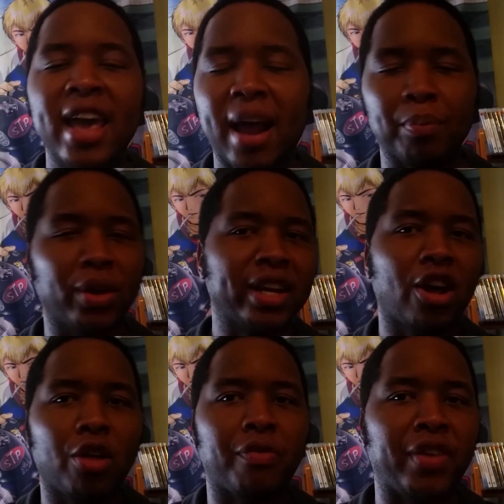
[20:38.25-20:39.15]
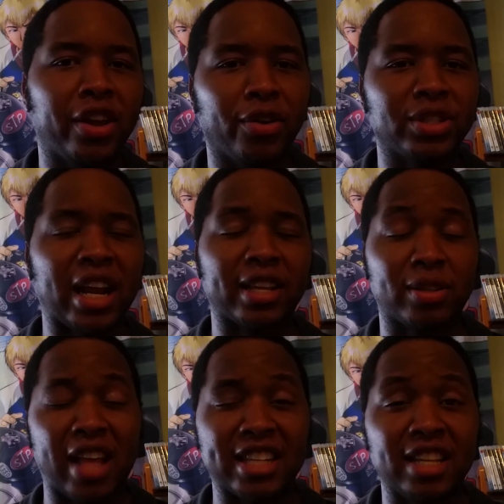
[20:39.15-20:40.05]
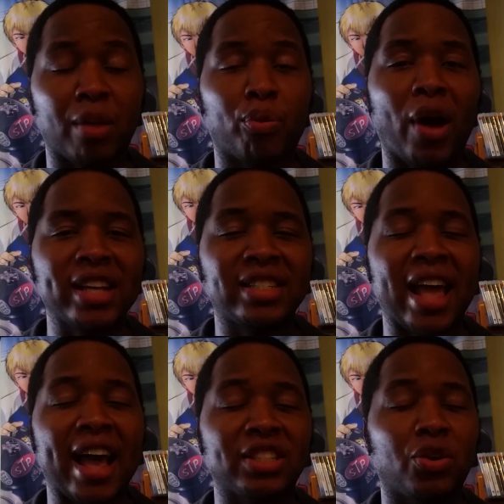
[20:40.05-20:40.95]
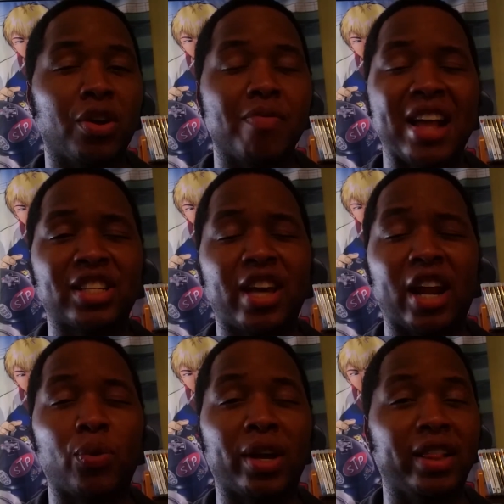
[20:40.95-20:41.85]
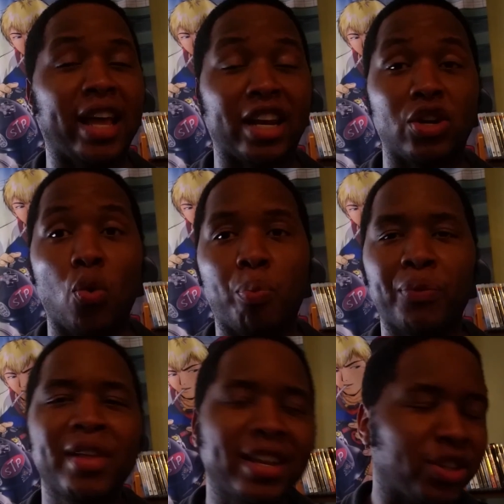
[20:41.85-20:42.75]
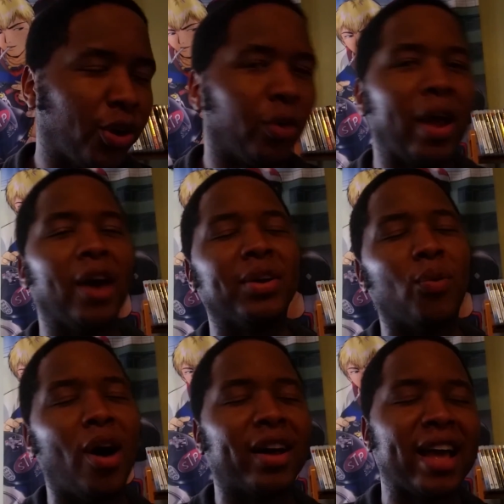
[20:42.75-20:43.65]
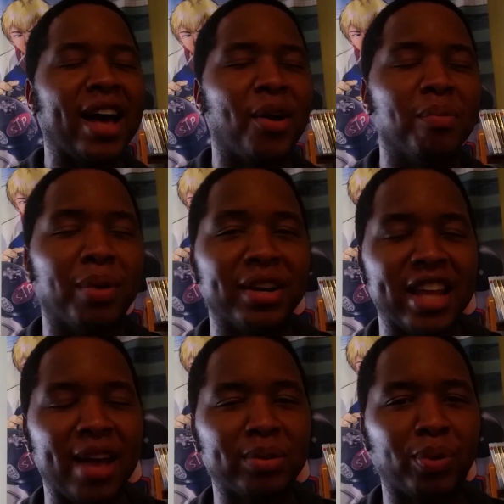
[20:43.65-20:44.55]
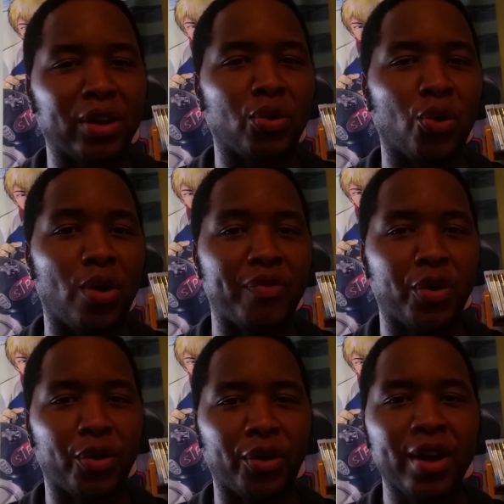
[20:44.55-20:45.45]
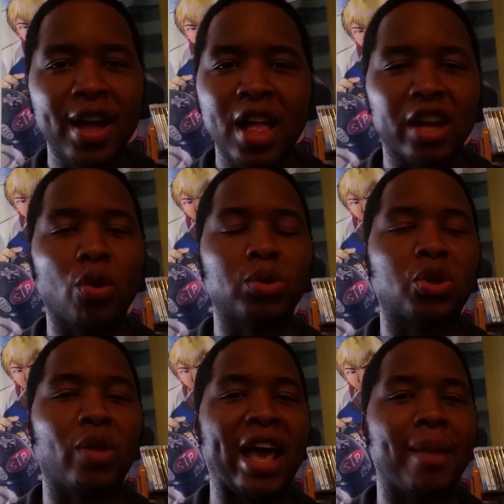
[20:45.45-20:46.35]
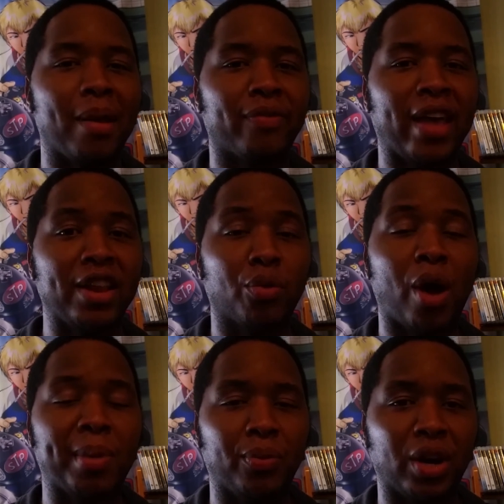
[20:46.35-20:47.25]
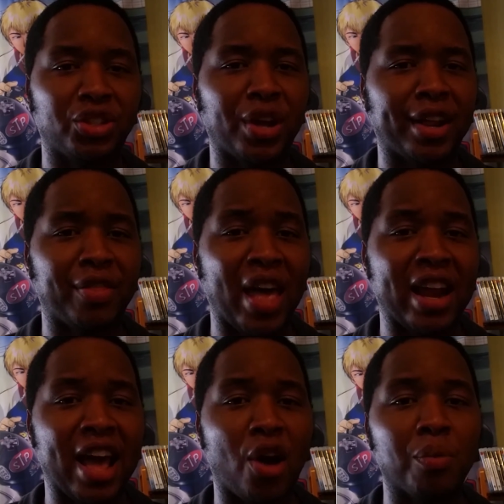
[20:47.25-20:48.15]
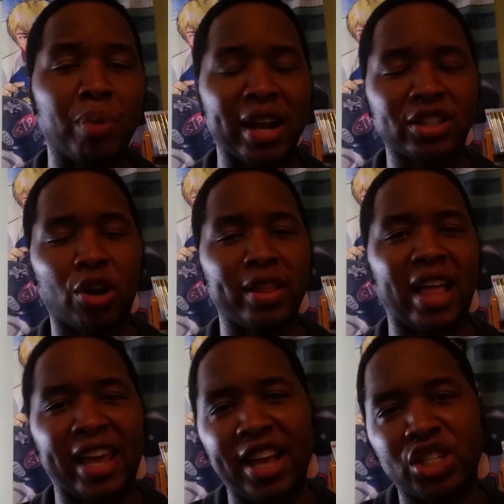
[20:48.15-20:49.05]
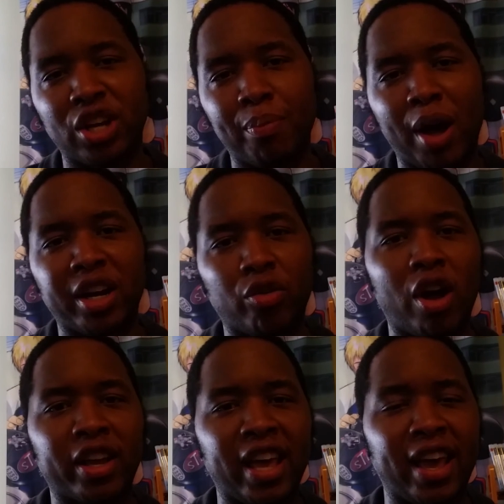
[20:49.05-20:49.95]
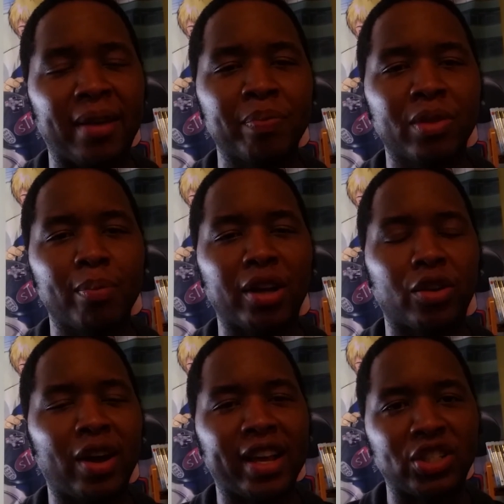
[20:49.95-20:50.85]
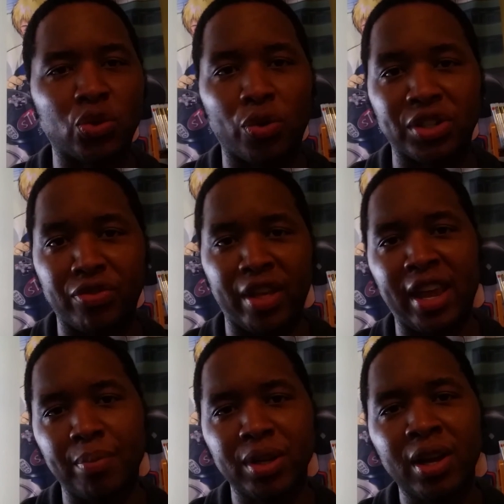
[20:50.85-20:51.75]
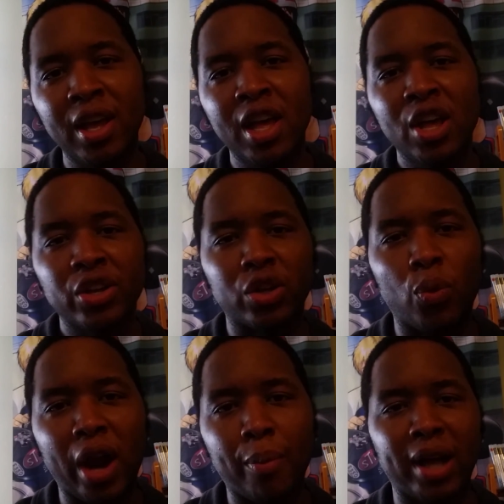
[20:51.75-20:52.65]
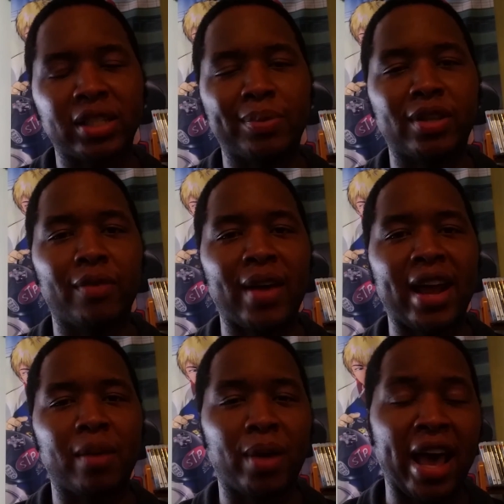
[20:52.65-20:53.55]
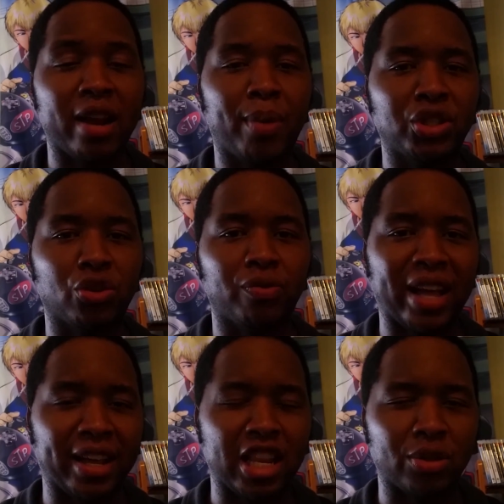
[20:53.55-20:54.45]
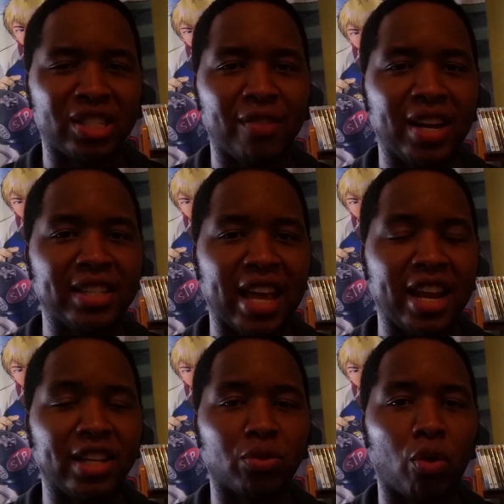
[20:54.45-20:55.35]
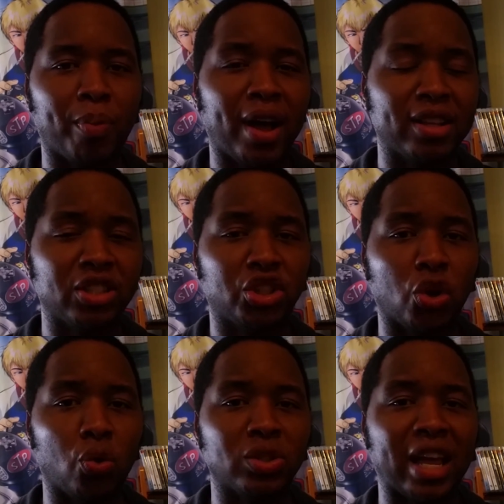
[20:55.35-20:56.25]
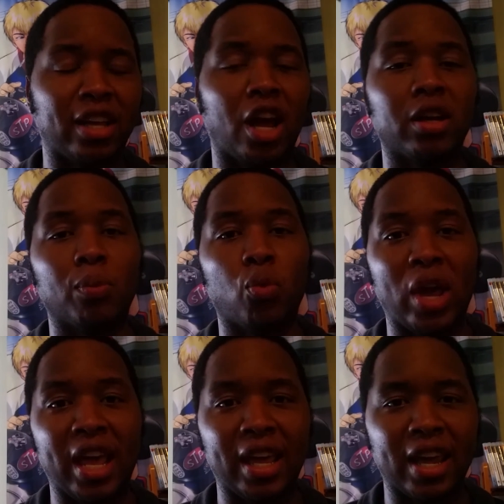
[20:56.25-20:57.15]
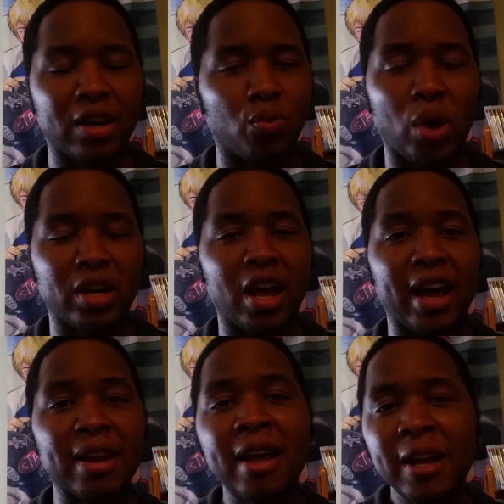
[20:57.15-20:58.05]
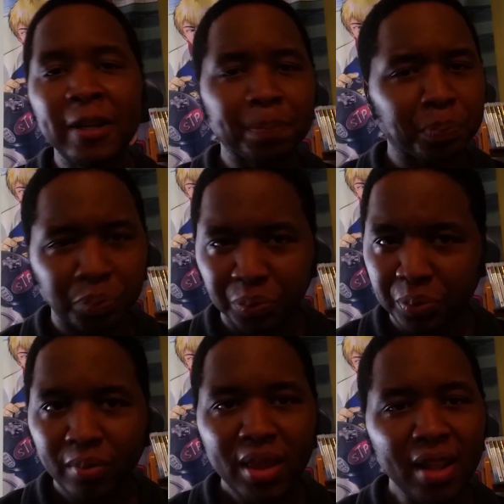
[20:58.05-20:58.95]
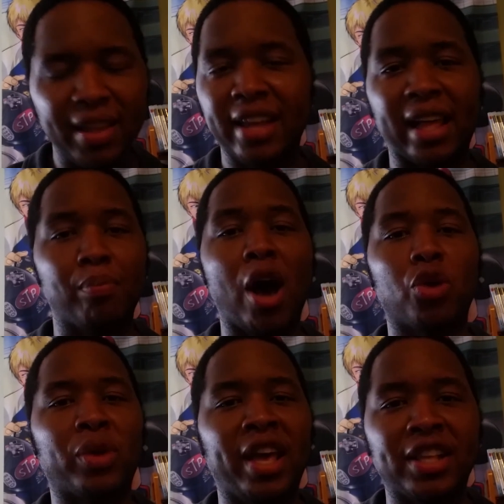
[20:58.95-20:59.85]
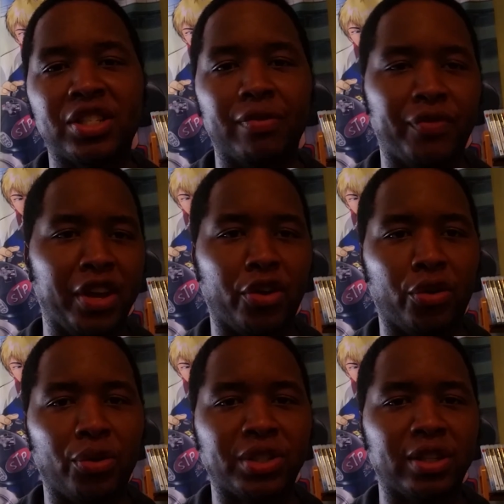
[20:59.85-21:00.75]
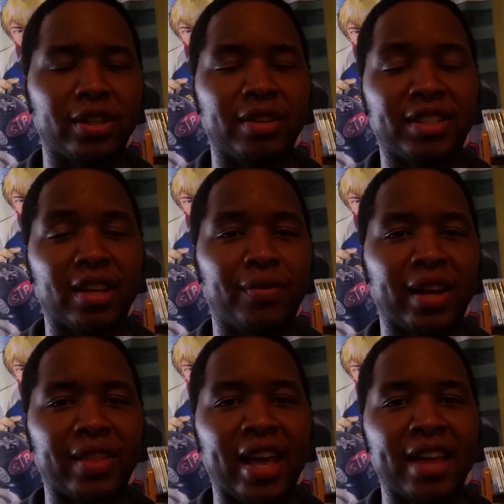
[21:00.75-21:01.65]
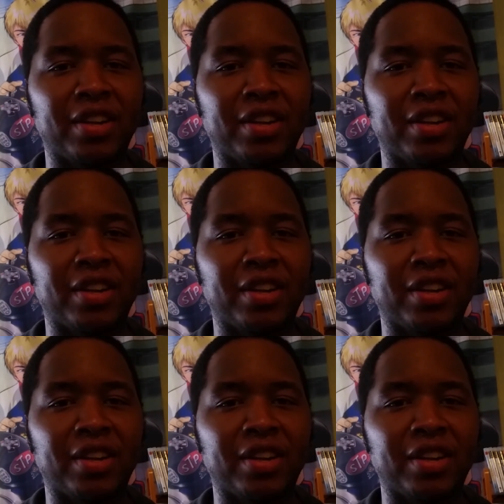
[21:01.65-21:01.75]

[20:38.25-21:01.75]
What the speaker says: And I'm looking at all the figures, and I see the price tags on them. I just kind of quickly like, nope, turn around and walk out. But yeah, it was pretty cool. If you're an old school anime fan, you'll probably want to check that out. But I saw like each Monderake store is themed. So when I bought some stuff at, I had a bunch of like 70s, 80s robot shows like Gundam Wing and whatnot. Yeah, like model kits and figures and stuff like that.